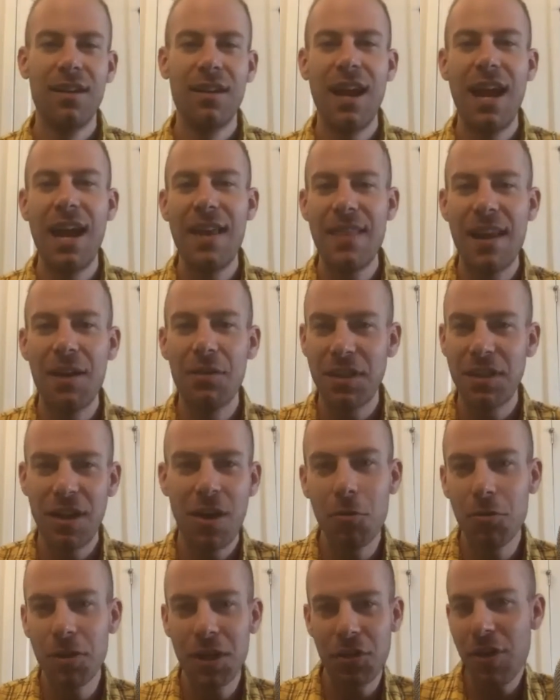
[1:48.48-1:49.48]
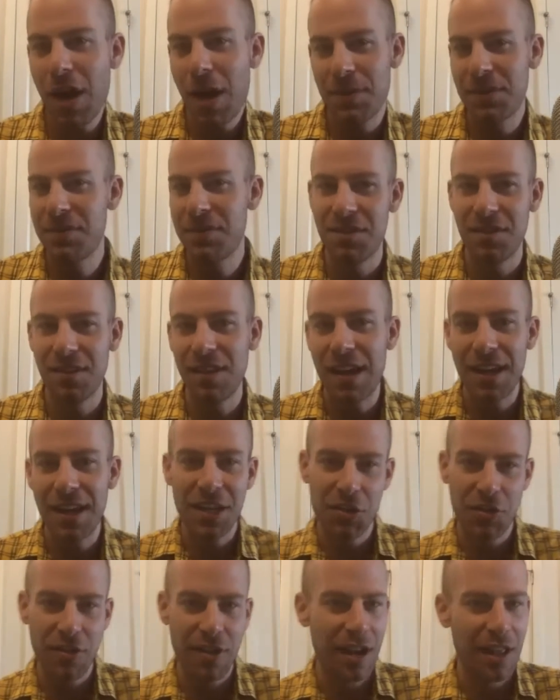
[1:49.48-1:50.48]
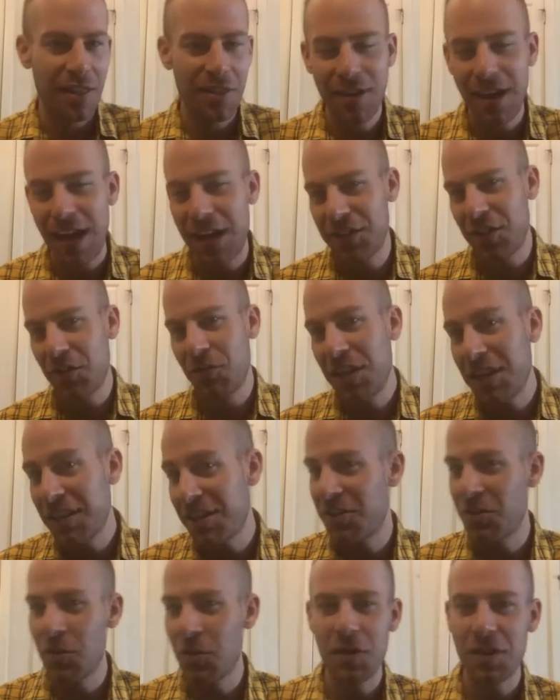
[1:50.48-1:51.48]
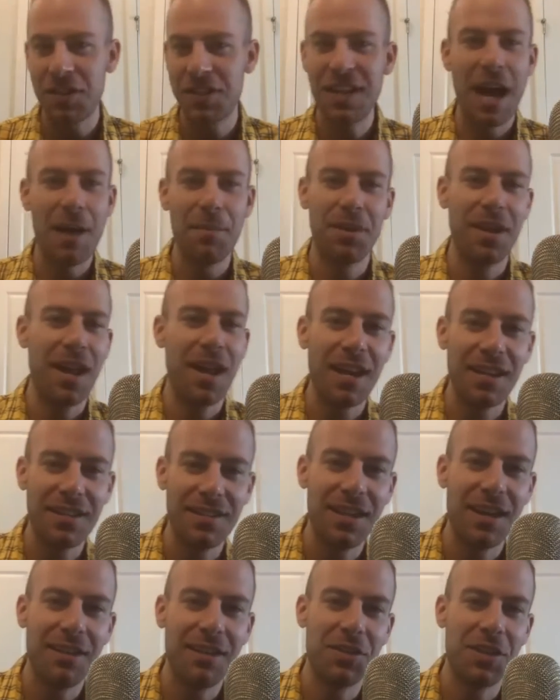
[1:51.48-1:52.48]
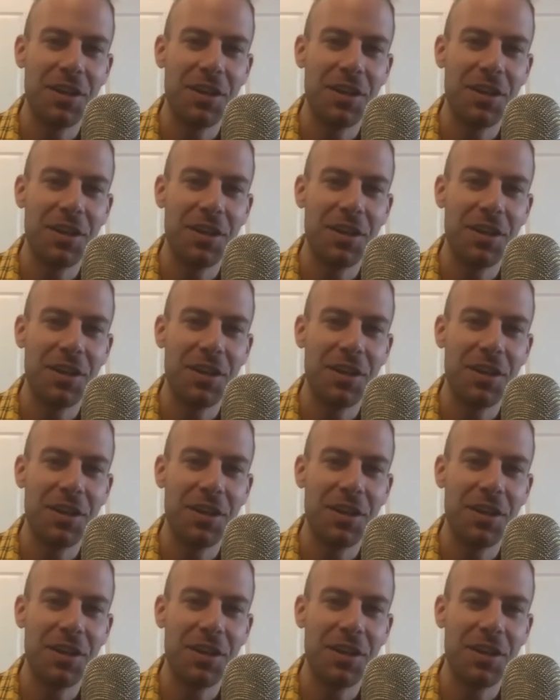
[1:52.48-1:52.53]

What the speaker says: then I was like, holy crap, this is a lot easier than I thought. I actually don't need to do all this complicated stuff. So